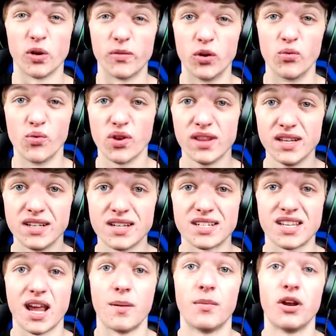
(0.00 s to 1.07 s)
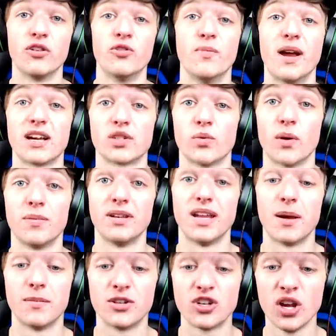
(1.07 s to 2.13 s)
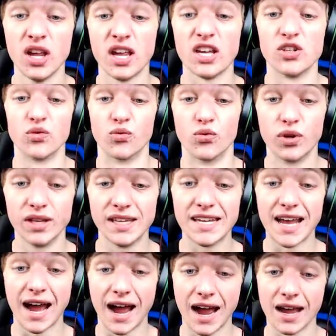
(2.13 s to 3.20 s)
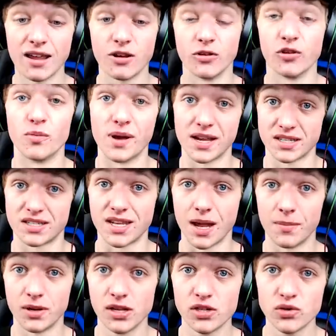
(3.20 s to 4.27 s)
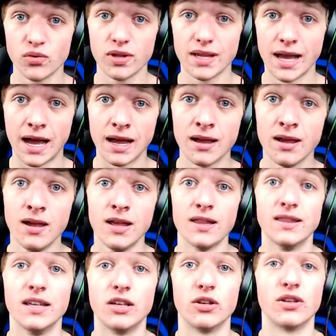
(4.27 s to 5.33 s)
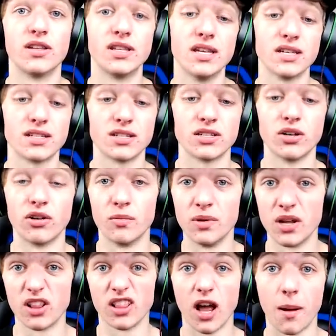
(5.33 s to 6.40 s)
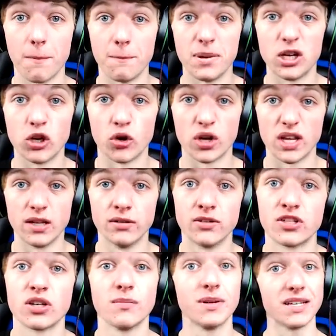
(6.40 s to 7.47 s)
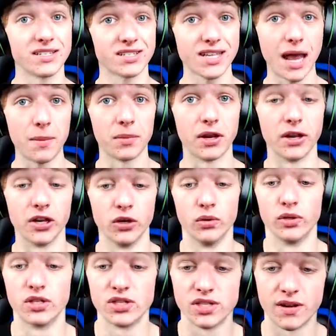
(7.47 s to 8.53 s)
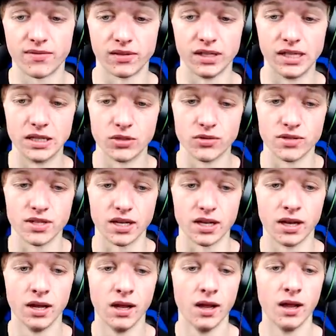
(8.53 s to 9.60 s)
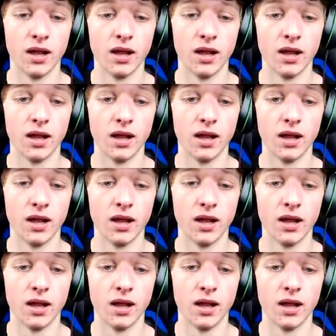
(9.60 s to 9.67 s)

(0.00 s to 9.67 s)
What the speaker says: So if you're really into stamina and your max weapon damage is really high and your max stamina is really high, then this is going to be a lot bigger heal. And it's going to be a stamina heal, which is definitely interesting.